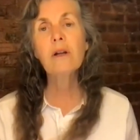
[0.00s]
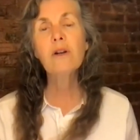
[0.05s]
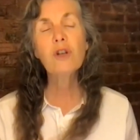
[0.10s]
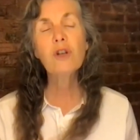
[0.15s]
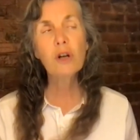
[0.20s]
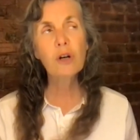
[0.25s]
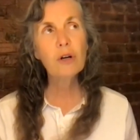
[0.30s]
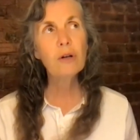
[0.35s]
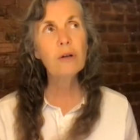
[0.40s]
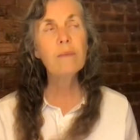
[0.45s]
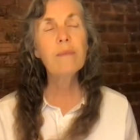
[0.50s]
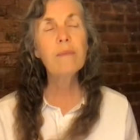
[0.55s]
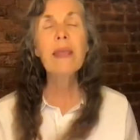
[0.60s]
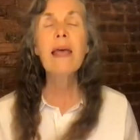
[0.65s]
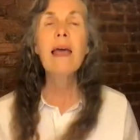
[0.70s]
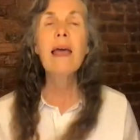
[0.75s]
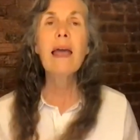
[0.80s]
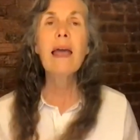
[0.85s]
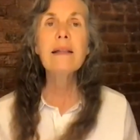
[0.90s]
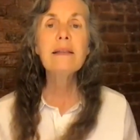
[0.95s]
journal,
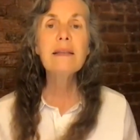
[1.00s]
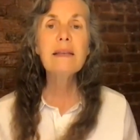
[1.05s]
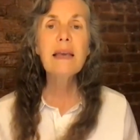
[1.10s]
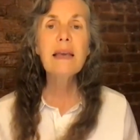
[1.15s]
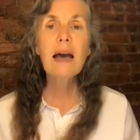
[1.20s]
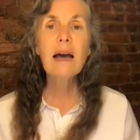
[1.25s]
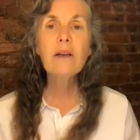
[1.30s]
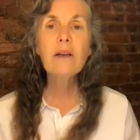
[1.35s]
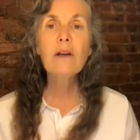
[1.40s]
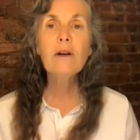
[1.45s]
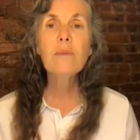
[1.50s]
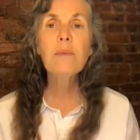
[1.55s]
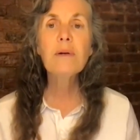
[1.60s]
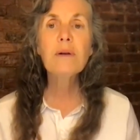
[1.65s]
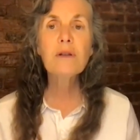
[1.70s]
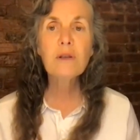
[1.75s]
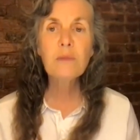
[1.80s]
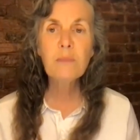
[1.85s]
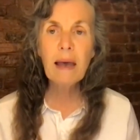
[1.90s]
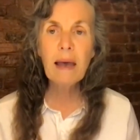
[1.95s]
and see how your
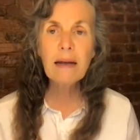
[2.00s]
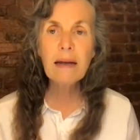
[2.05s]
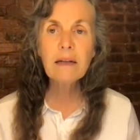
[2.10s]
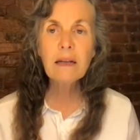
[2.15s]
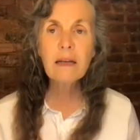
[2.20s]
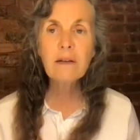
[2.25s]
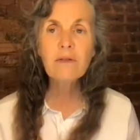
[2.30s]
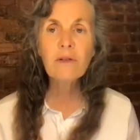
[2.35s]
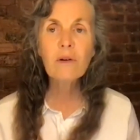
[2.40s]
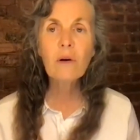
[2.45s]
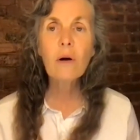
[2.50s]
perspectives